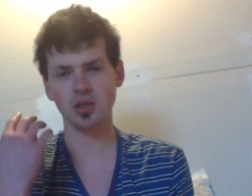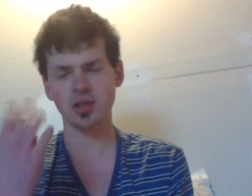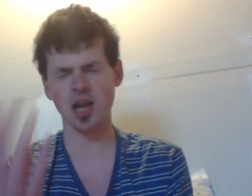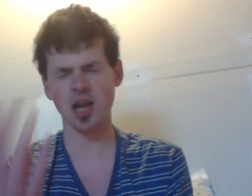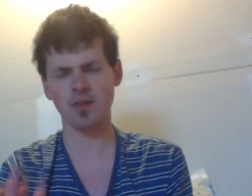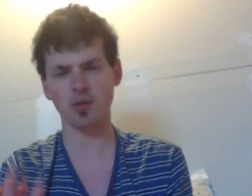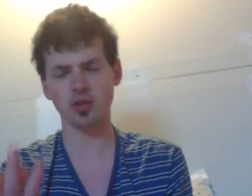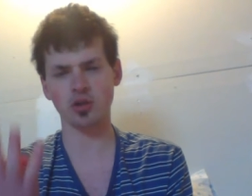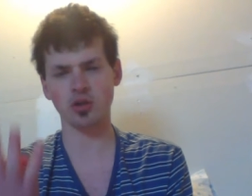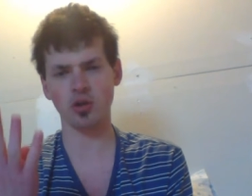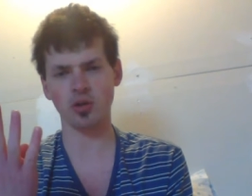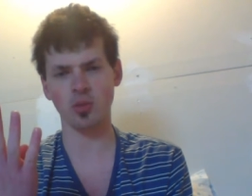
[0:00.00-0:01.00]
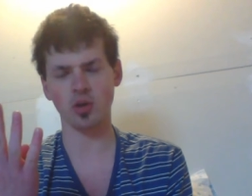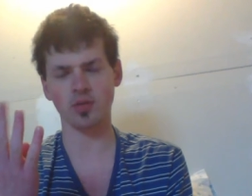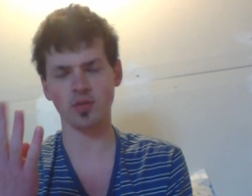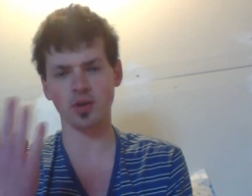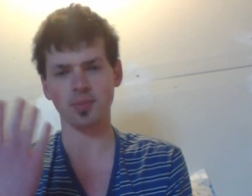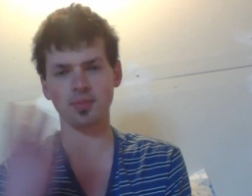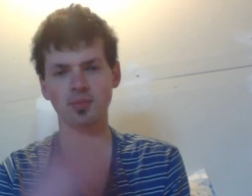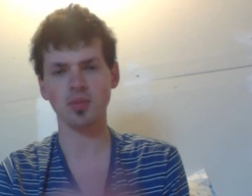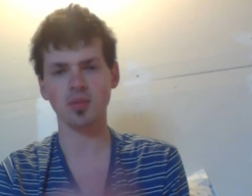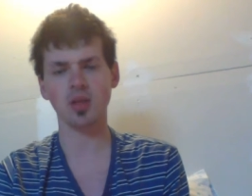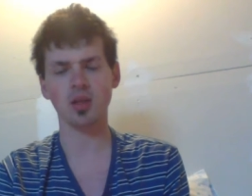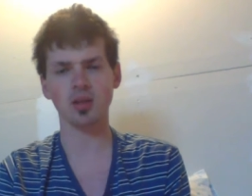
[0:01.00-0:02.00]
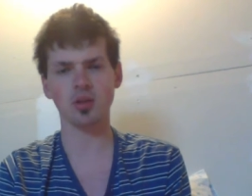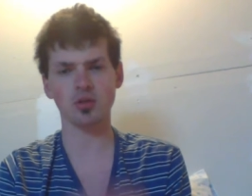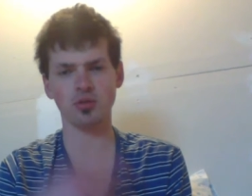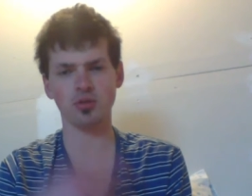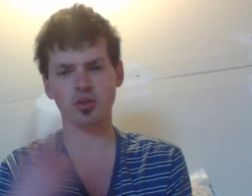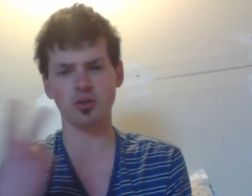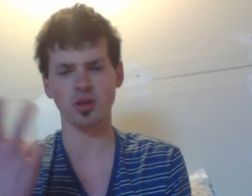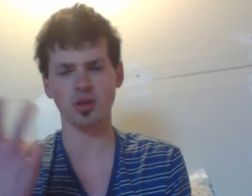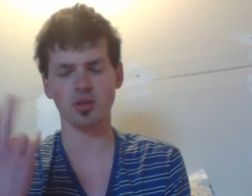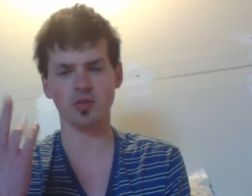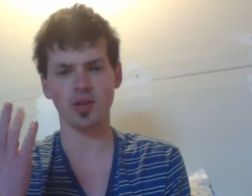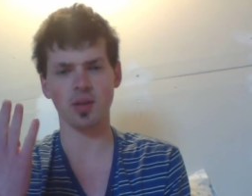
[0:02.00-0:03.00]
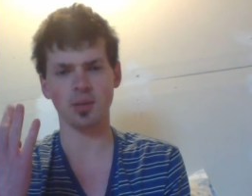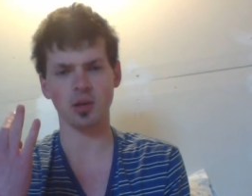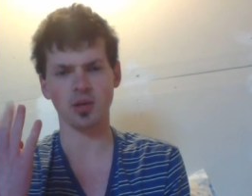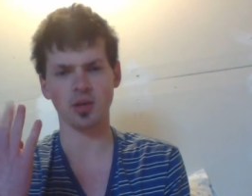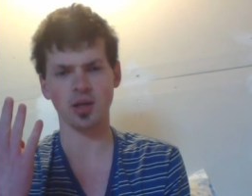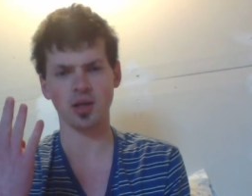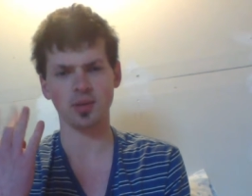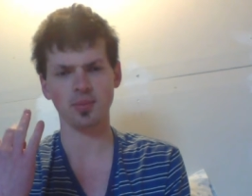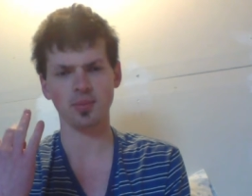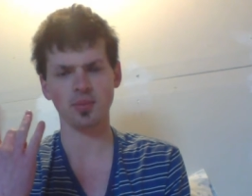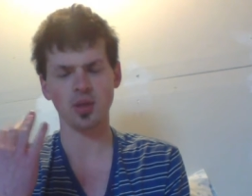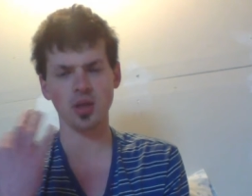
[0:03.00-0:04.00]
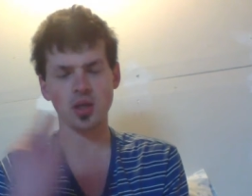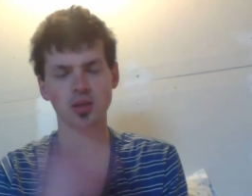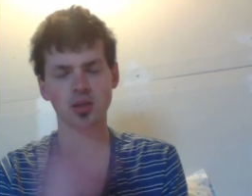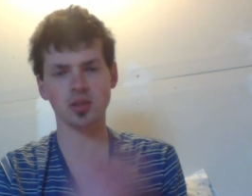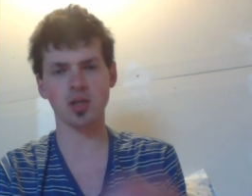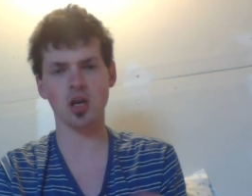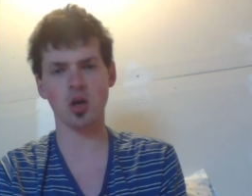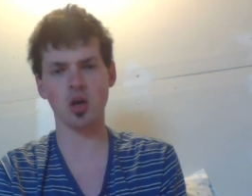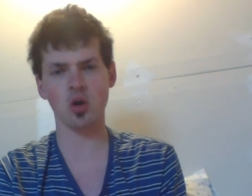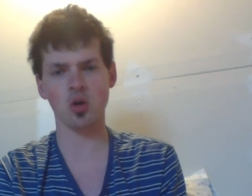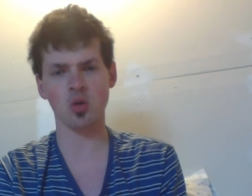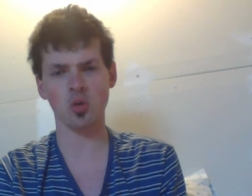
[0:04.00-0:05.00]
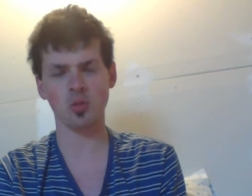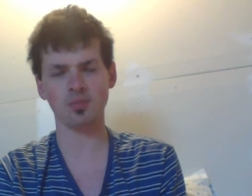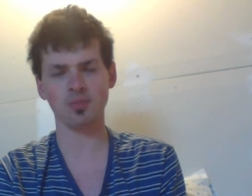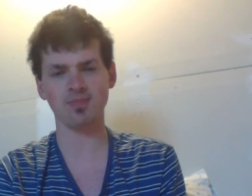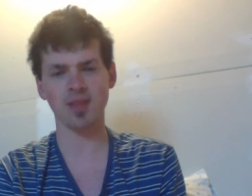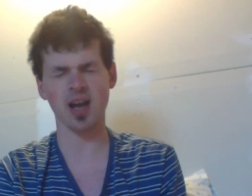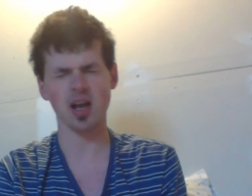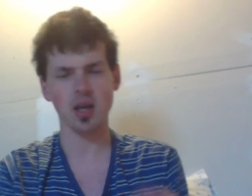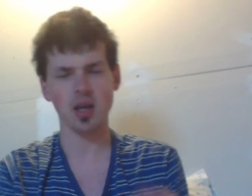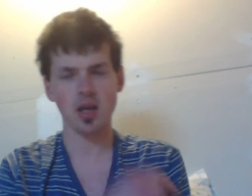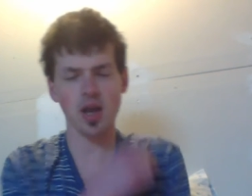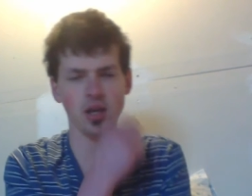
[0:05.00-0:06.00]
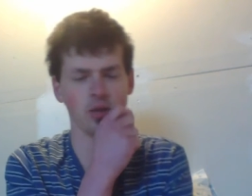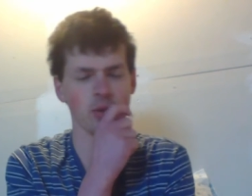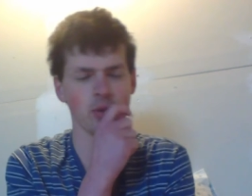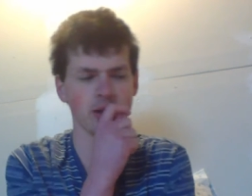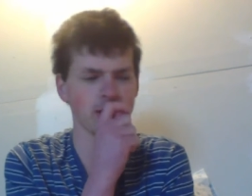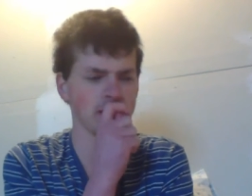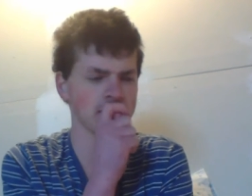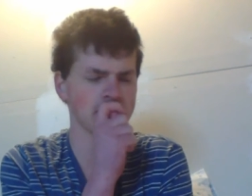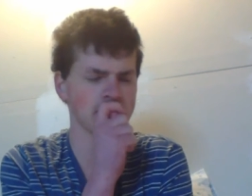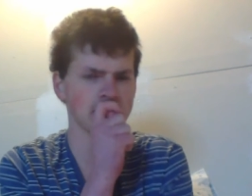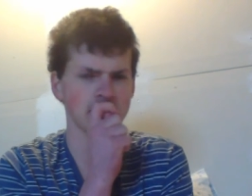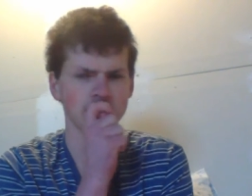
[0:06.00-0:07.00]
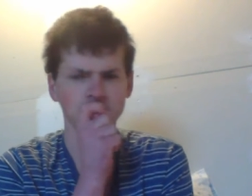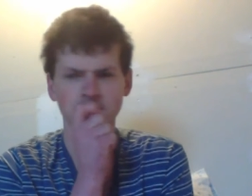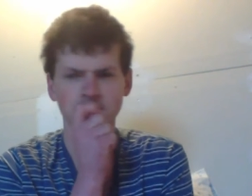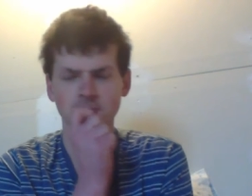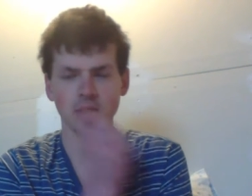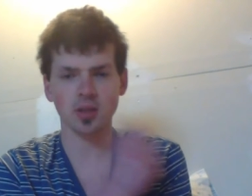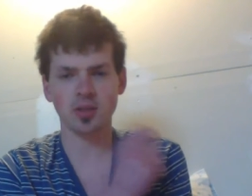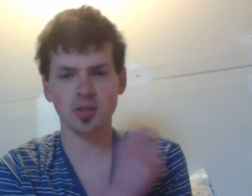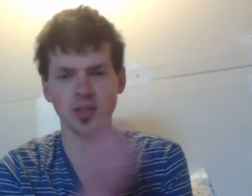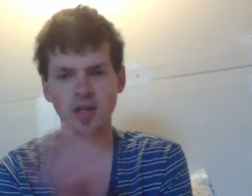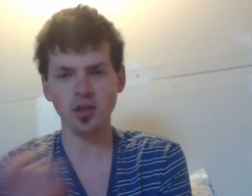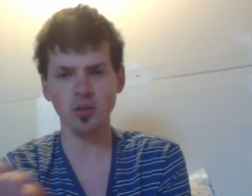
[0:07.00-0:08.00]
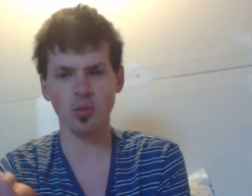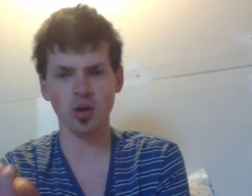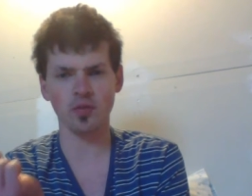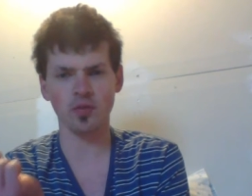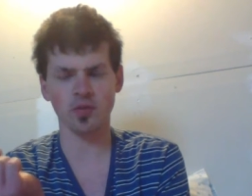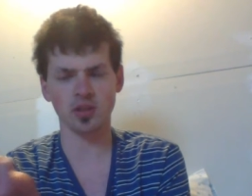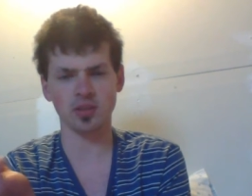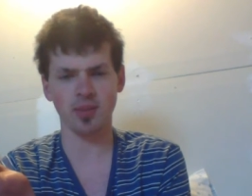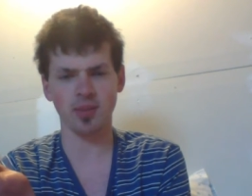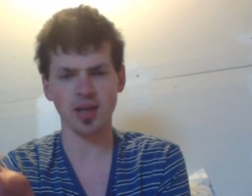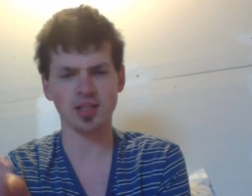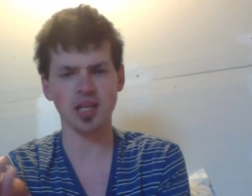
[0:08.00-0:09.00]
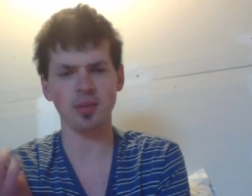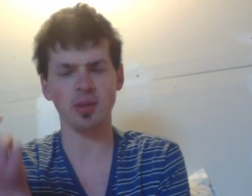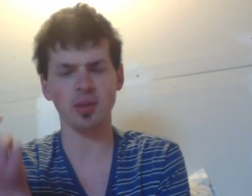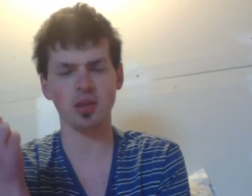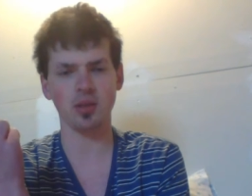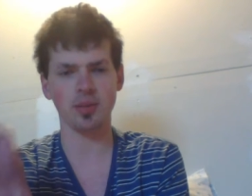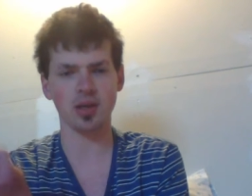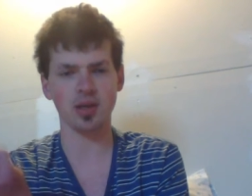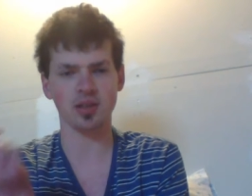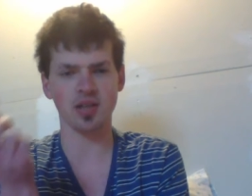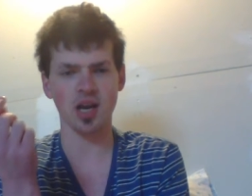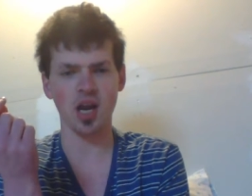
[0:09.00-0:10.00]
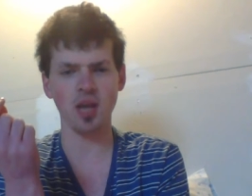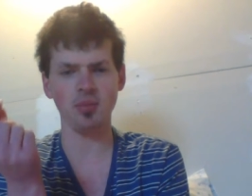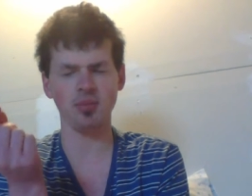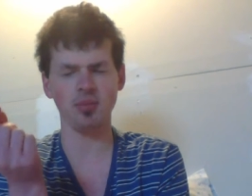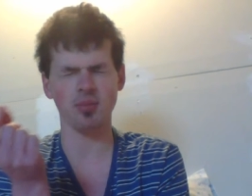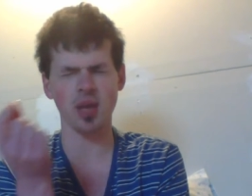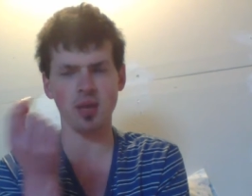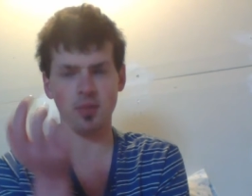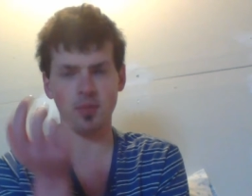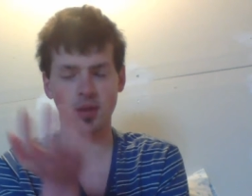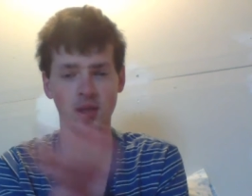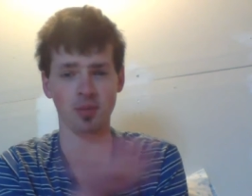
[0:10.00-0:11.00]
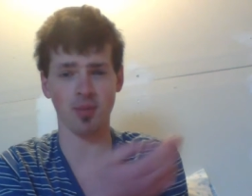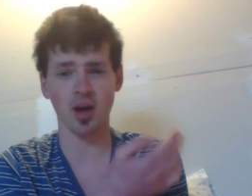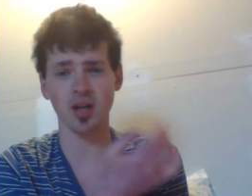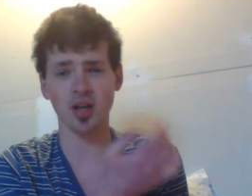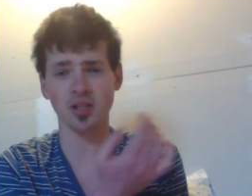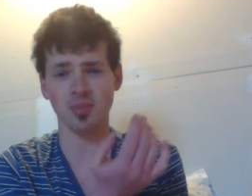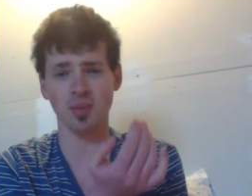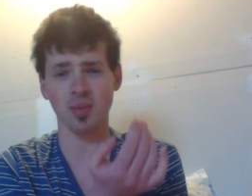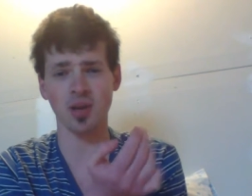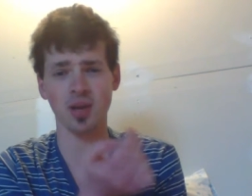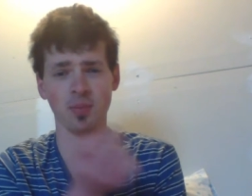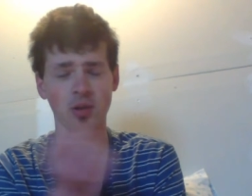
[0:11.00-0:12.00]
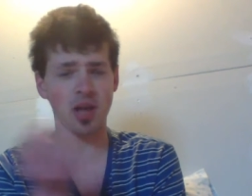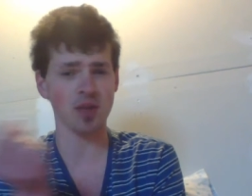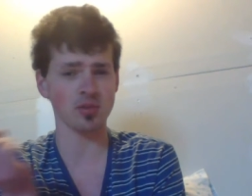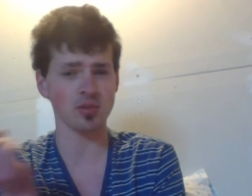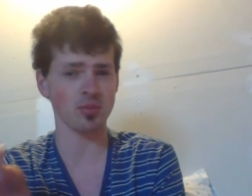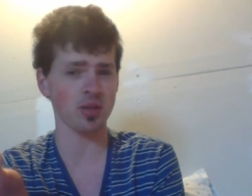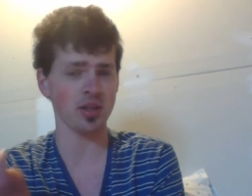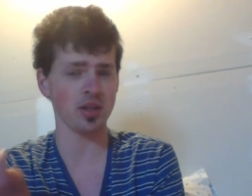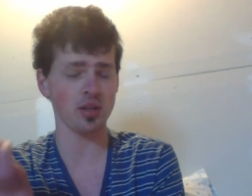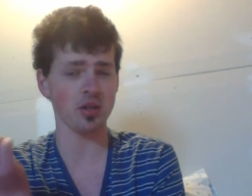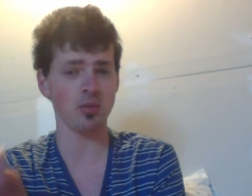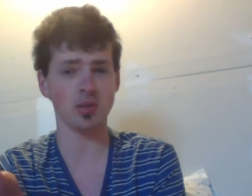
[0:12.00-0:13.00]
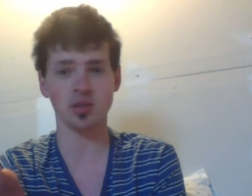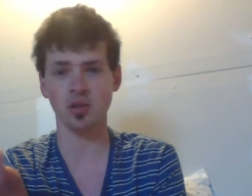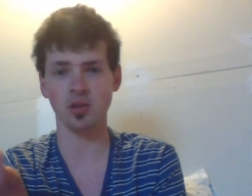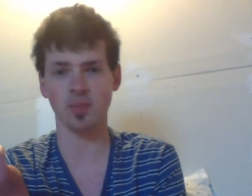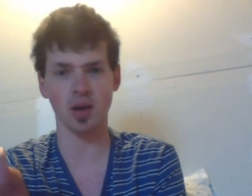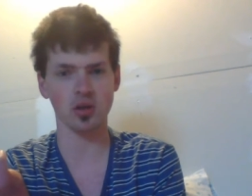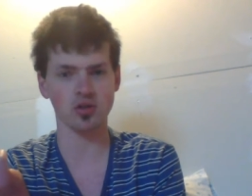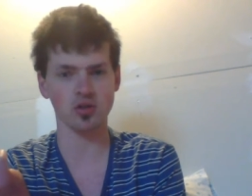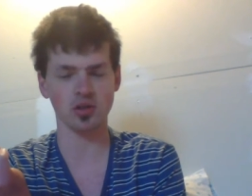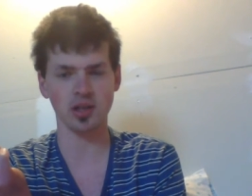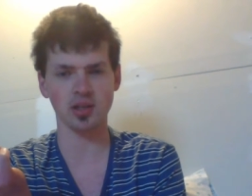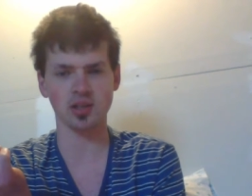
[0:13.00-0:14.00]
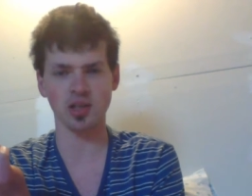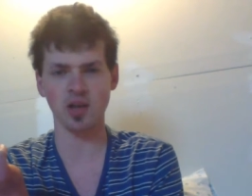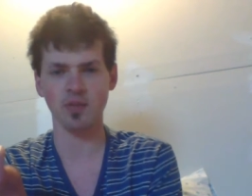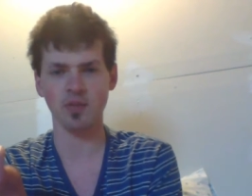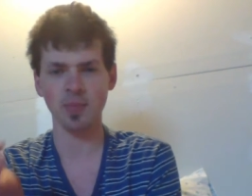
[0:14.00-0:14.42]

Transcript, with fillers: Time Force Chrono Morpher. There's only two I have to re-upload here. So, yeah. Anyways, to get new Morphers, it might take me a little bit of time. Maybe March, maybe April, I'll have some really good new ones, new Power Ranger related stuff.